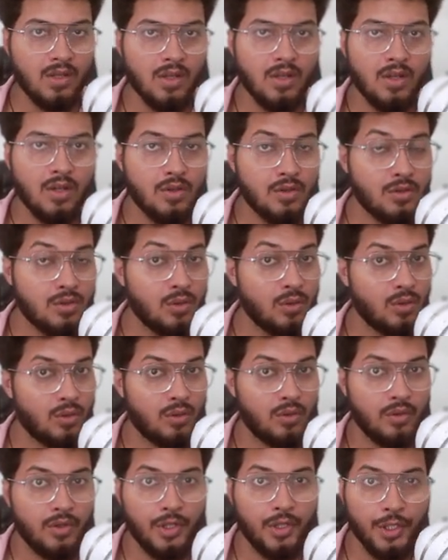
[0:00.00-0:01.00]
so
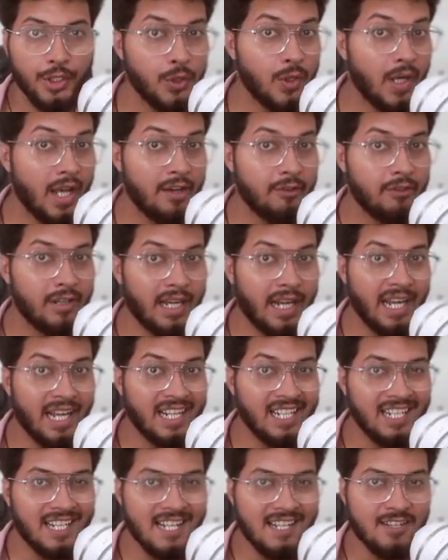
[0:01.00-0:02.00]
you have an
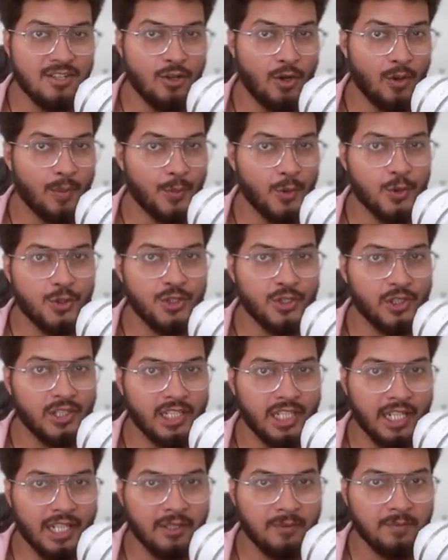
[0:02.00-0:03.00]
endless
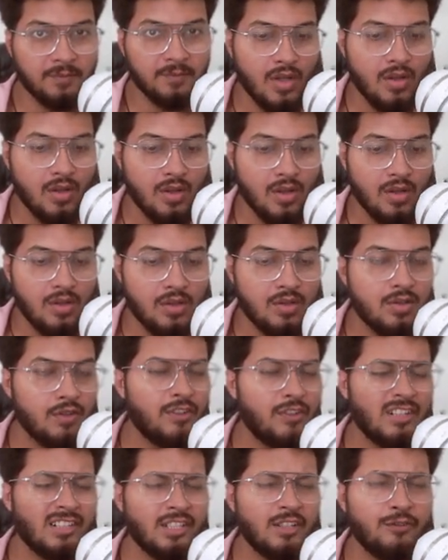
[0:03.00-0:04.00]
opportunity so
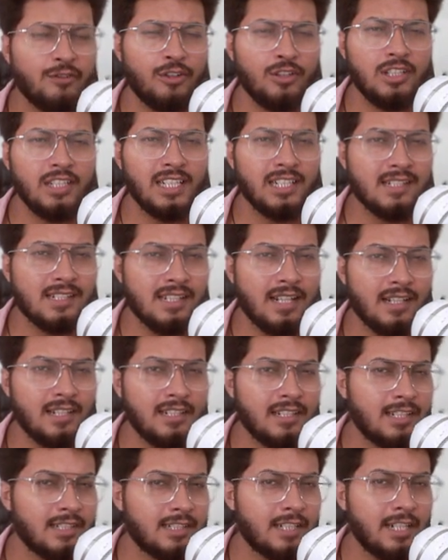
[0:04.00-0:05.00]
first of all let's
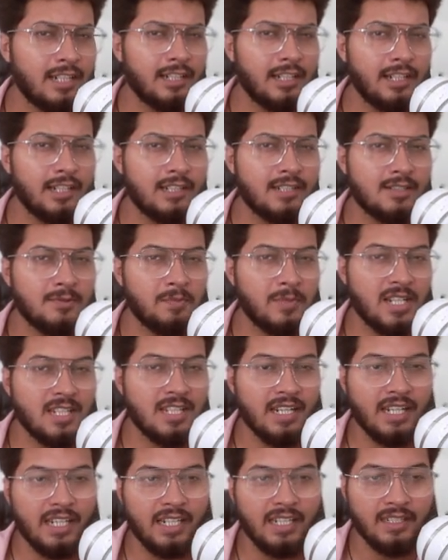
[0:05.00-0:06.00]
understand its
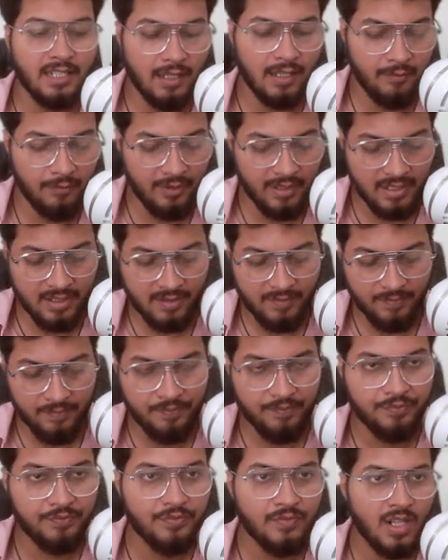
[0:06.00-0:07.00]
basic interface
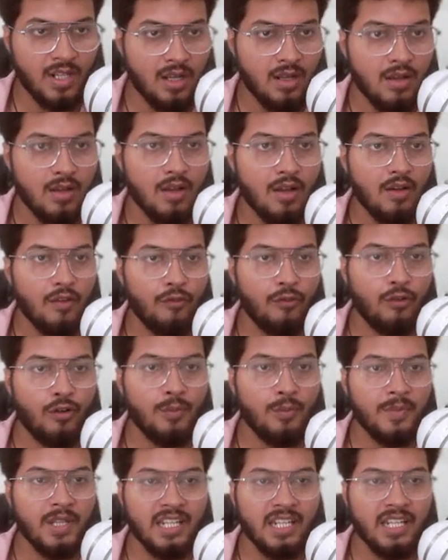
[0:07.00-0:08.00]

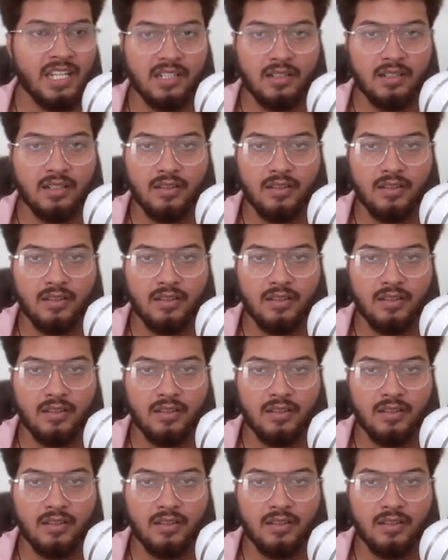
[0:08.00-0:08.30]
from here